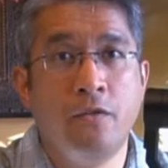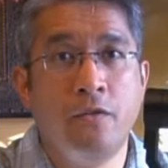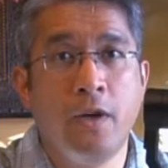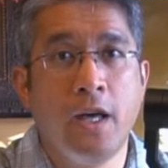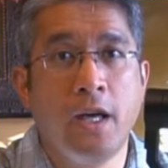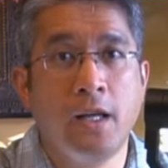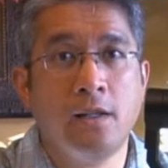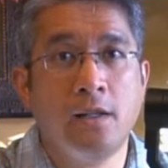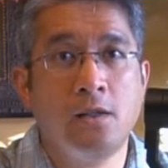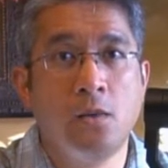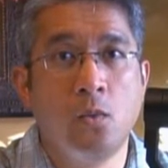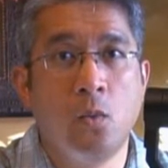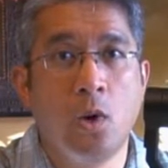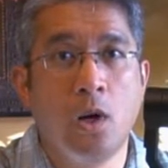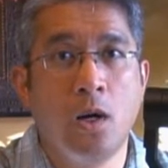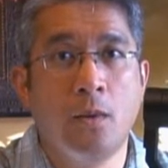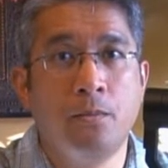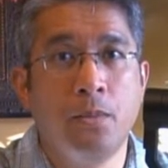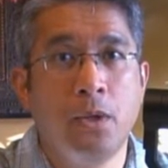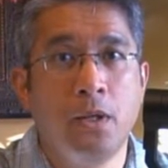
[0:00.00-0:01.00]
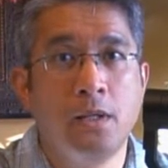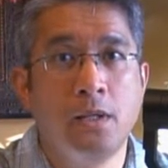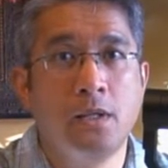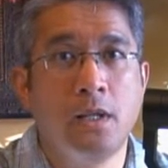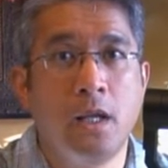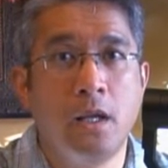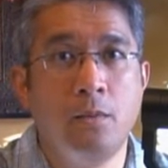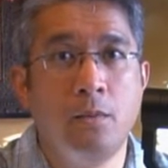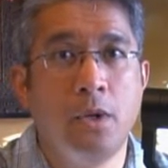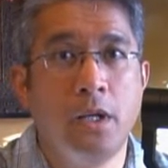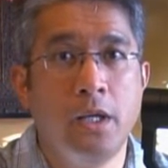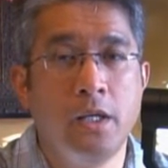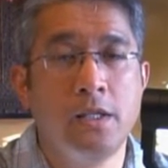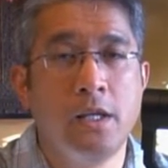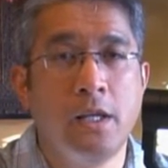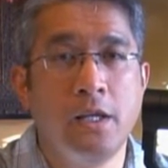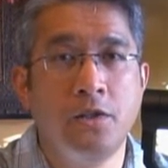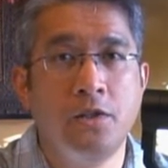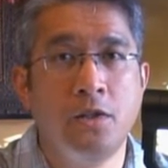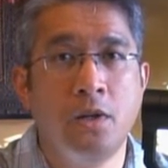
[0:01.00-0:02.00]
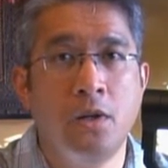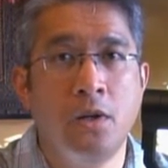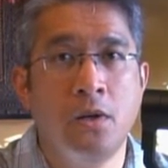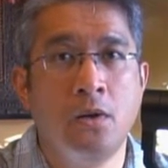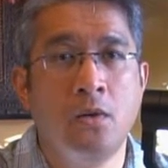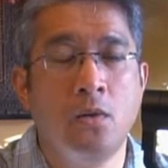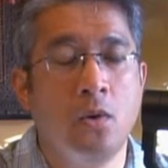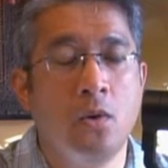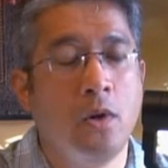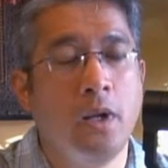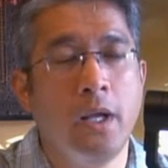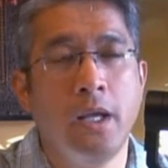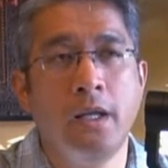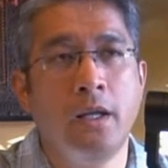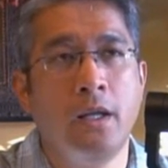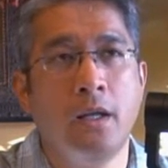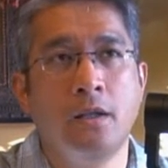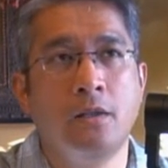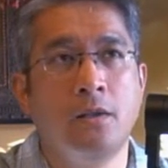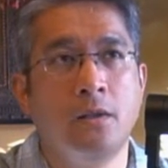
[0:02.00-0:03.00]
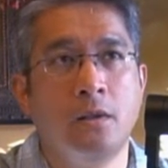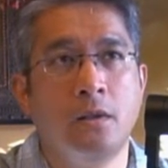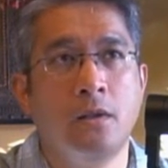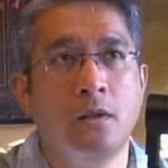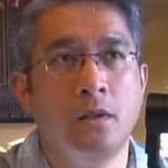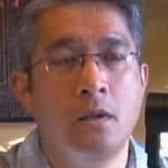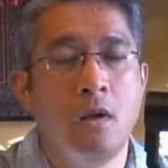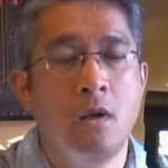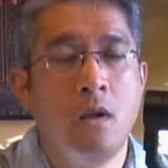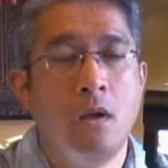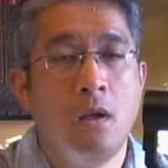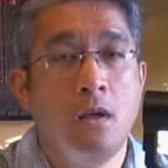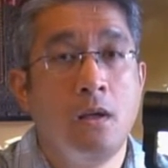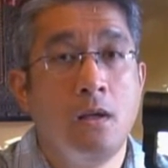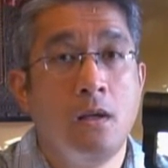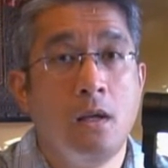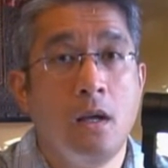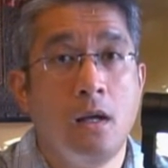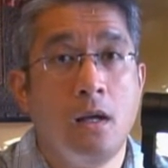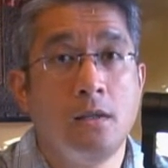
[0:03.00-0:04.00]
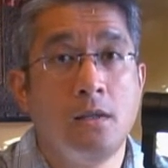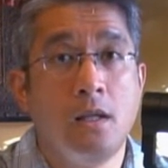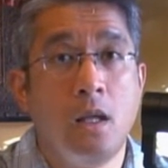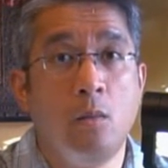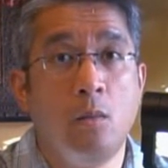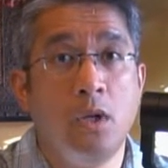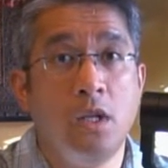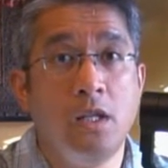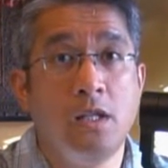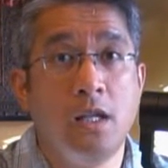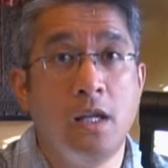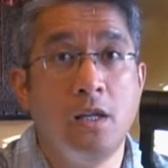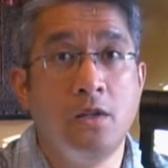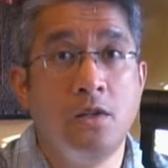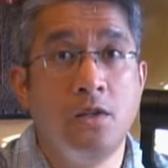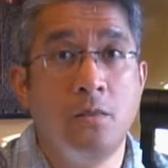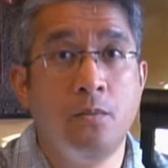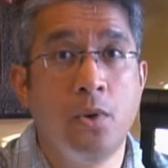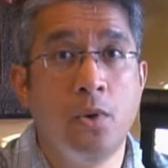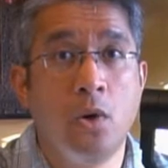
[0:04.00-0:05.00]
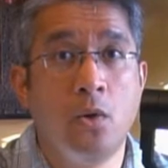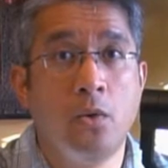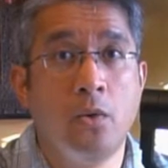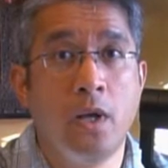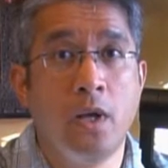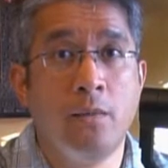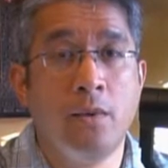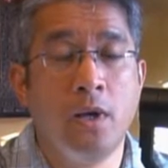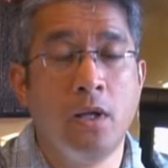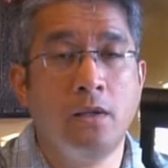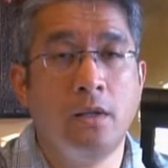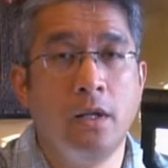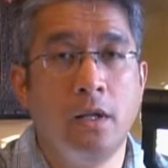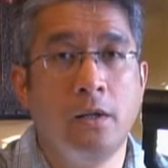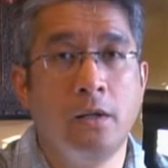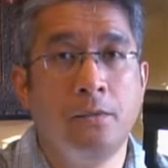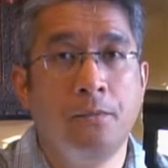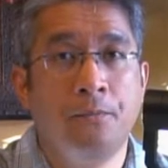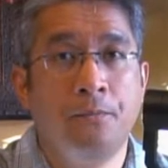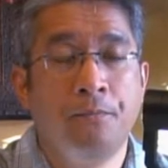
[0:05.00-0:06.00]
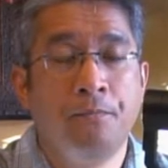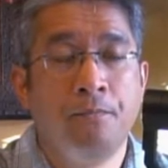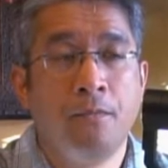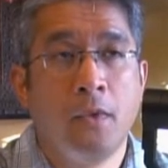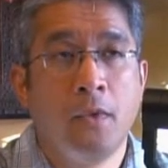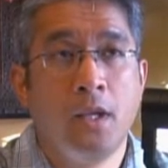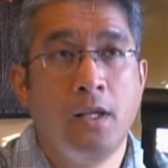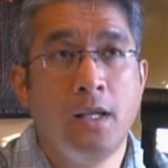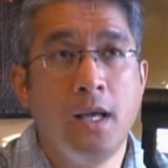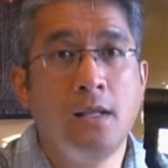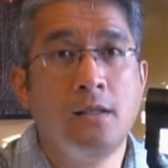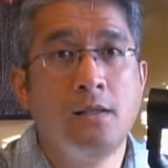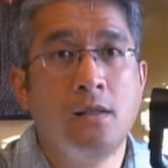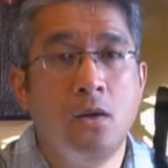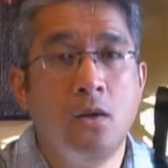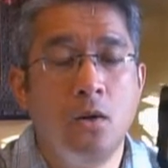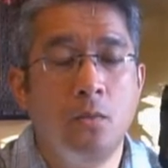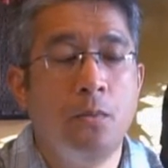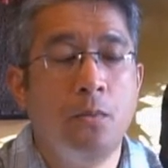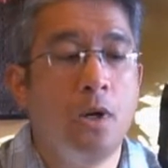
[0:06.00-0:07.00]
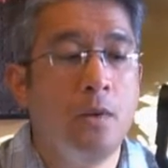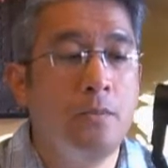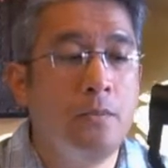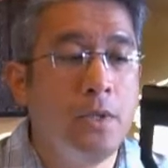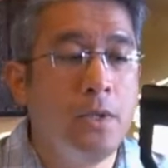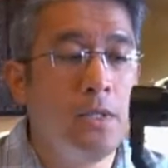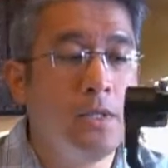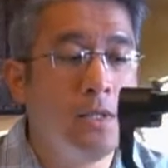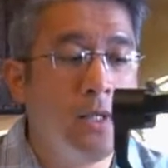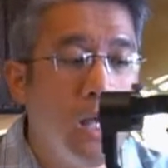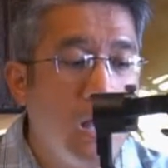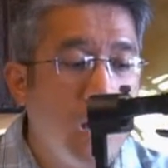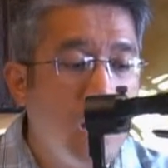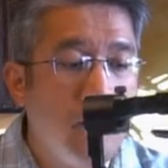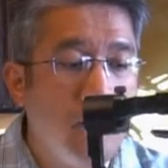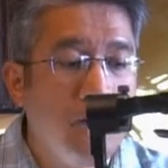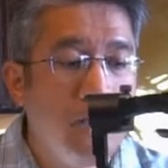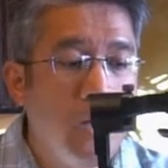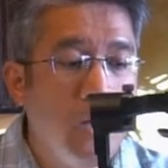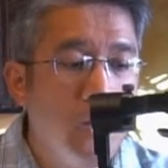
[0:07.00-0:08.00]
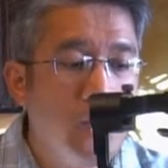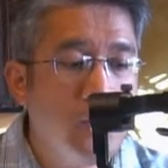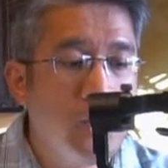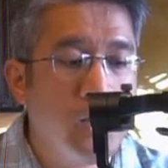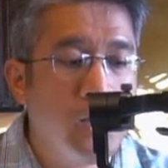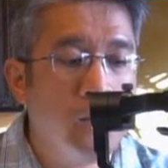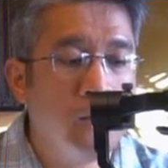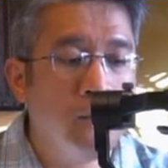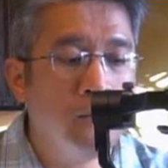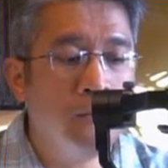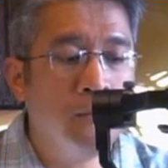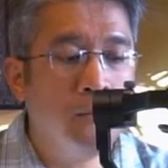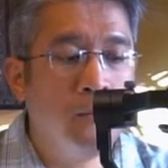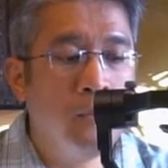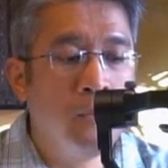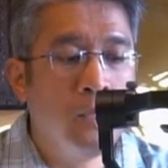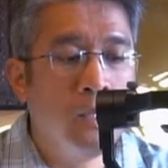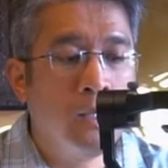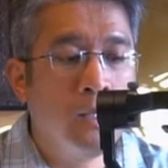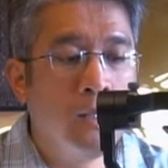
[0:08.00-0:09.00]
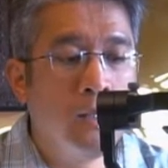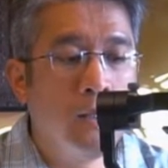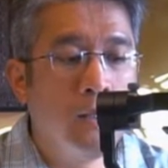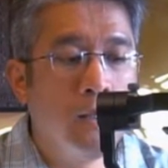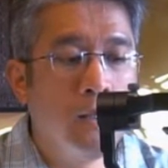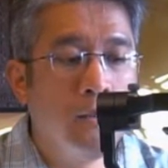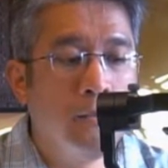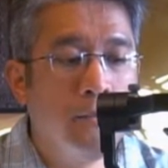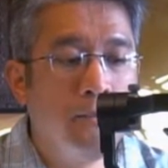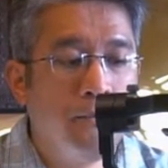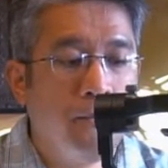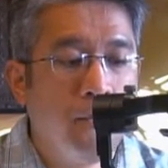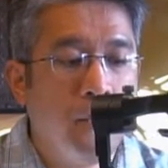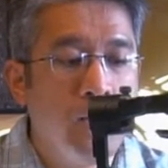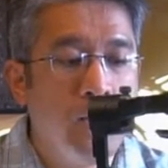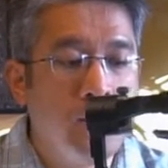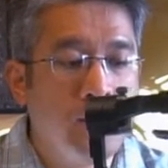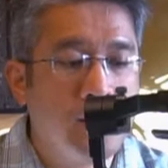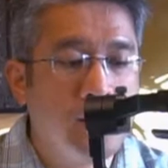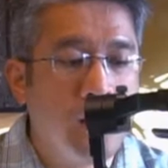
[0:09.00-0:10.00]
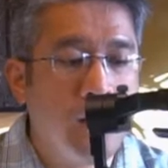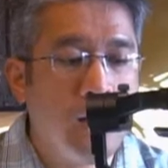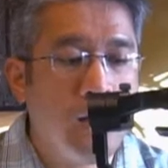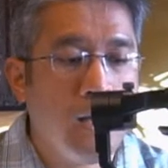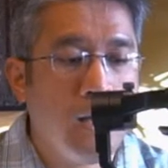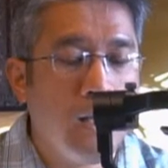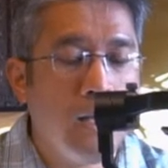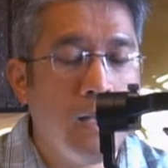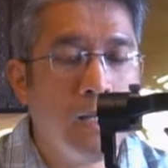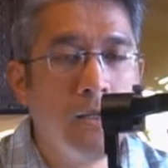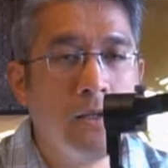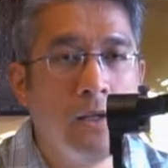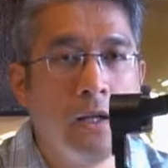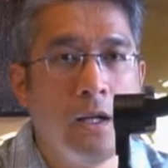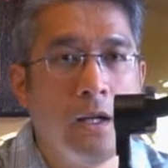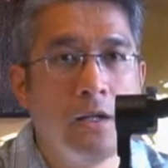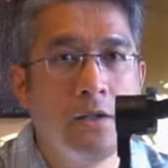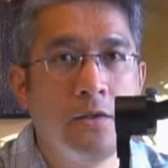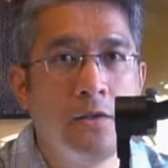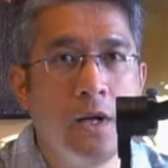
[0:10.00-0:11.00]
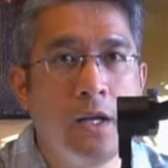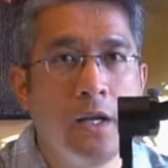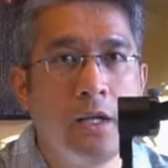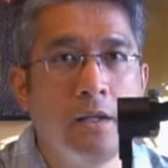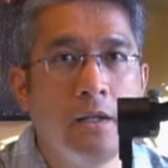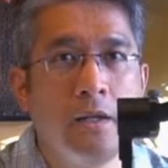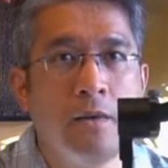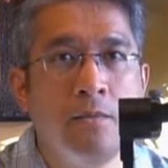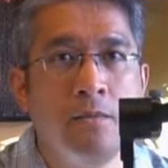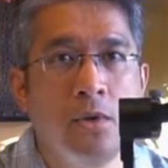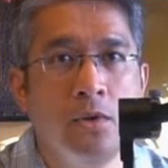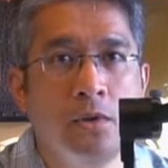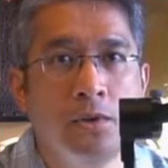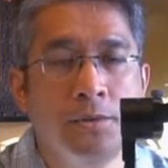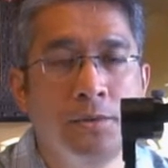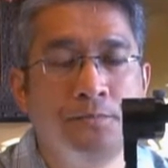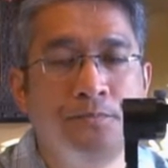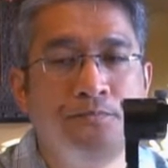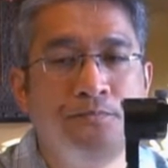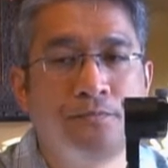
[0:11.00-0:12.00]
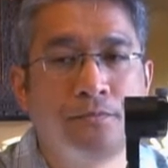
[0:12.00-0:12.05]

Effects, warp stabilization, or any other stabilization program out there. That's the whole purpose of using this electronic gimbals,